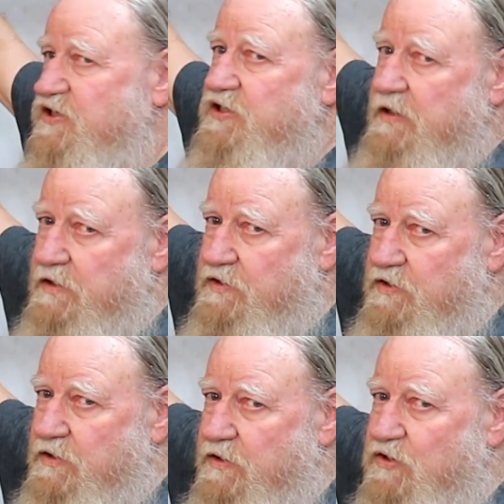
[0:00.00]
6
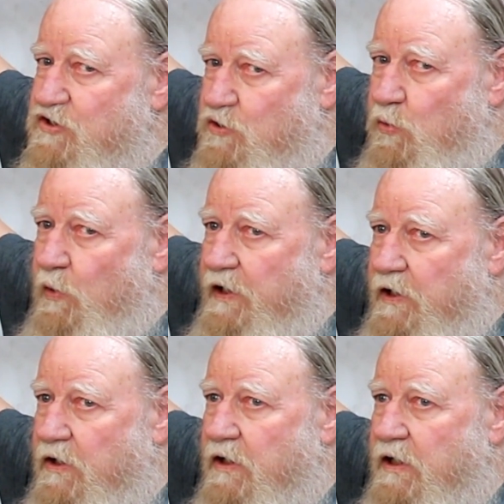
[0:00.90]

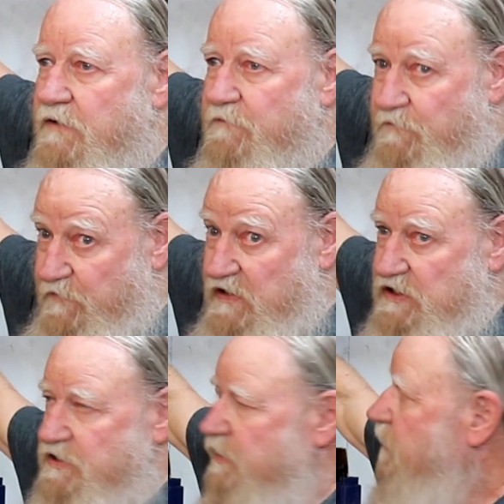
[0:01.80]
square
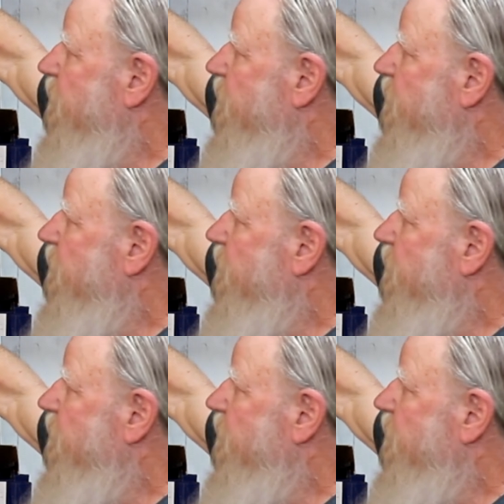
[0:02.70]
feet